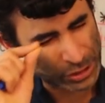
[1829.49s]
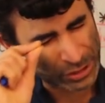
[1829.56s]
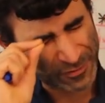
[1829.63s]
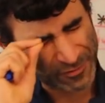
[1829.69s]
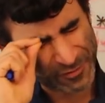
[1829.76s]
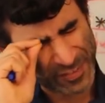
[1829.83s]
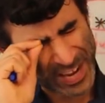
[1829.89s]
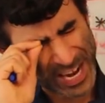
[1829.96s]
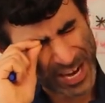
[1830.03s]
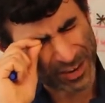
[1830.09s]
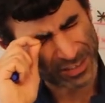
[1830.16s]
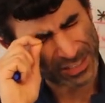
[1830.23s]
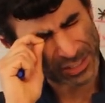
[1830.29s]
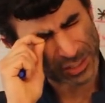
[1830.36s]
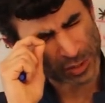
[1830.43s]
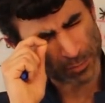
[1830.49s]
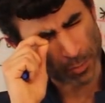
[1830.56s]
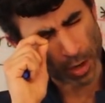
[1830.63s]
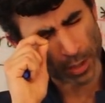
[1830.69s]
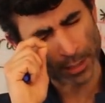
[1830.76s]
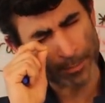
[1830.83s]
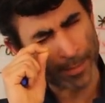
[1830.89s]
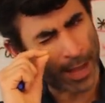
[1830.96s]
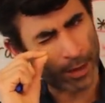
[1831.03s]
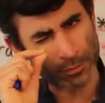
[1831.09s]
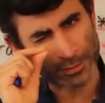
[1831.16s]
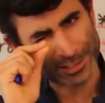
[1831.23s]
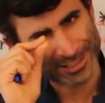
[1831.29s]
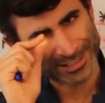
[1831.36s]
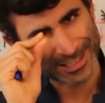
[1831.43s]
which is very small
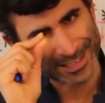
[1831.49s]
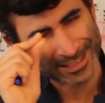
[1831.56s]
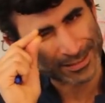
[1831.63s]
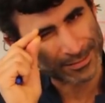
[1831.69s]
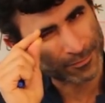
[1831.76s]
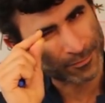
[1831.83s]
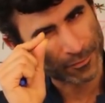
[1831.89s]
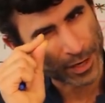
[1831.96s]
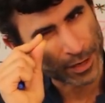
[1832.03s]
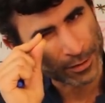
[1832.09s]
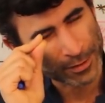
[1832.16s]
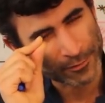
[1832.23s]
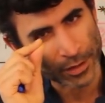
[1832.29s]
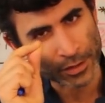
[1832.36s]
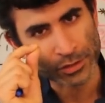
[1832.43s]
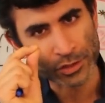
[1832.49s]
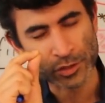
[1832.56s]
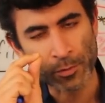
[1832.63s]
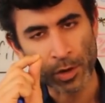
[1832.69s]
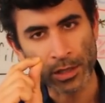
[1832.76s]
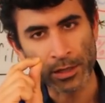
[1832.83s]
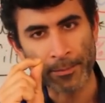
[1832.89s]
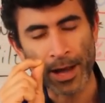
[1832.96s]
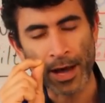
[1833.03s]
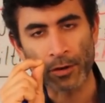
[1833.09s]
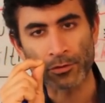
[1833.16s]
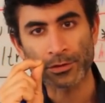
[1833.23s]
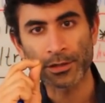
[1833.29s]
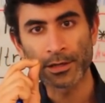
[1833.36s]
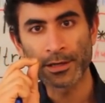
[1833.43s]
amount, just like very, very small
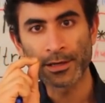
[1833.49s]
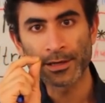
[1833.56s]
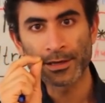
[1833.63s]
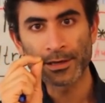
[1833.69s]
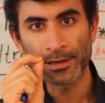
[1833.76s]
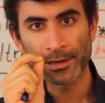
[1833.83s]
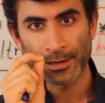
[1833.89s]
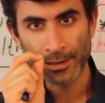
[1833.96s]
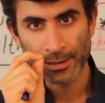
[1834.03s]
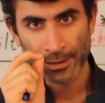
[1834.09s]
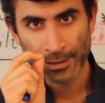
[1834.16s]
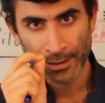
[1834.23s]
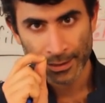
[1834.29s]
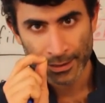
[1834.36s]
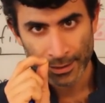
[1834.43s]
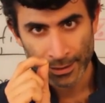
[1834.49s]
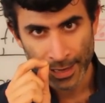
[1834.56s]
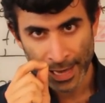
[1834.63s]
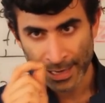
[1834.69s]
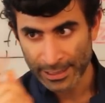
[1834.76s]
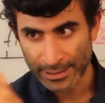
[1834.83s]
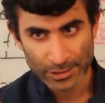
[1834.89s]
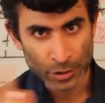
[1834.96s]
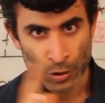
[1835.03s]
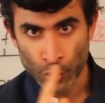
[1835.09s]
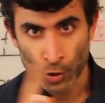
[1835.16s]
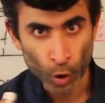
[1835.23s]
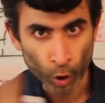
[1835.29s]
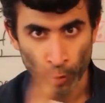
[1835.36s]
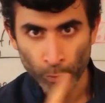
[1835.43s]
amount. And it's
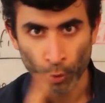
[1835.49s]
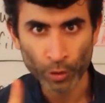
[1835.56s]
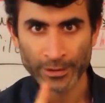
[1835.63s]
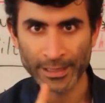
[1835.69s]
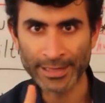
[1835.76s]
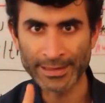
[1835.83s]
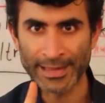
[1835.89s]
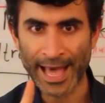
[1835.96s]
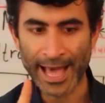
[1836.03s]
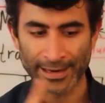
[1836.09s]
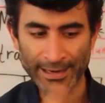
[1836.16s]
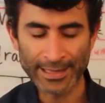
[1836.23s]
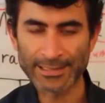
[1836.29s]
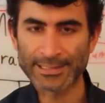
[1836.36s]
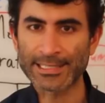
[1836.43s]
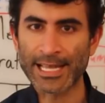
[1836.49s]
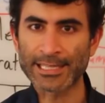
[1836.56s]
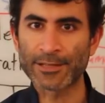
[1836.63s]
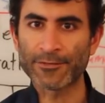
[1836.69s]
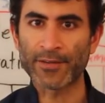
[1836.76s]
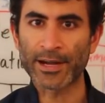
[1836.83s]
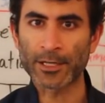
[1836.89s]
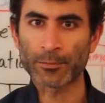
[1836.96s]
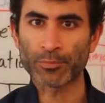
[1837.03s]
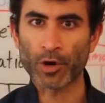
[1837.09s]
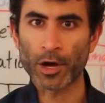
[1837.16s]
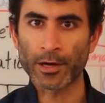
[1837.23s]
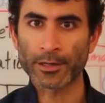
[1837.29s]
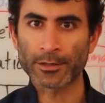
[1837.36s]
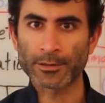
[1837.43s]
no more than that inside the final
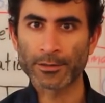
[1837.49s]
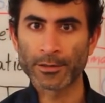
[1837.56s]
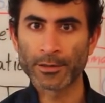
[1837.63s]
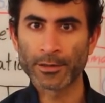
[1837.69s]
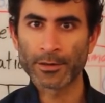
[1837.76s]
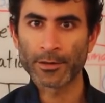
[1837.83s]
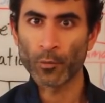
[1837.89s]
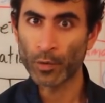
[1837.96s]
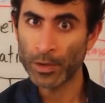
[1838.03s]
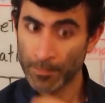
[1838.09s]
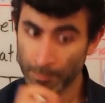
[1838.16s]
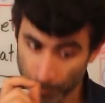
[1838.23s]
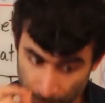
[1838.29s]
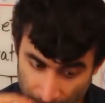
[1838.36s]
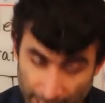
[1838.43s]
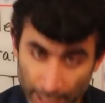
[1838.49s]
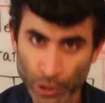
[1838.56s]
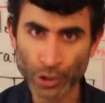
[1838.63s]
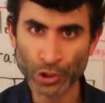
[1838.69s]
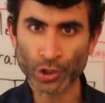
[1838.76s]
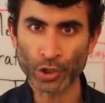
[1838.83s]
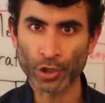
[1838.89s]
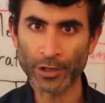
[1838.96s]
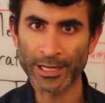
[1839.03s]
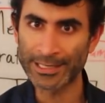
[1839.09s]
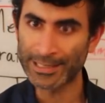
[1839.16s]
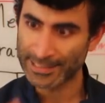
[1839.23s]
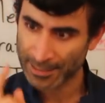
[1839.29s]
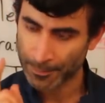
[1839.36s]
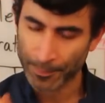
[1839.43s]
product. We make sure
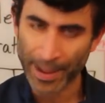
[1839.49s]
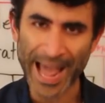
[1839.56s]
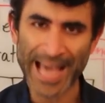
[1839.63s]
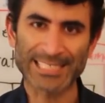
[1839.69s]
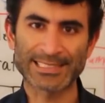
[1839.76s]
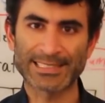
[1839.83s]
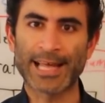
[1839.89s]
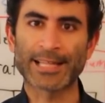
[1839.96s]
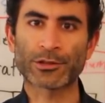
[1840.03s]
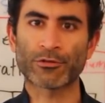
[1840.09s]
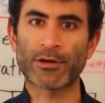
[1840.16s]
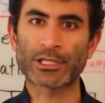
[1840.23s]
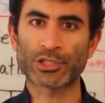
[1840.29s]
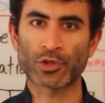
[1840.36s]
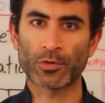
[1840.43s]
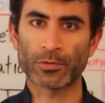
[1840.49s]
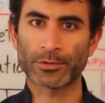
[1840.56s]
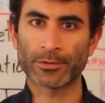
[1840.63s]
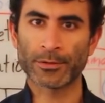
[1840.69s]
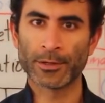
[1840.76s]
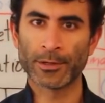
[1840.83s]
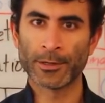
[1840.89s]
it doesn't pass that threshold.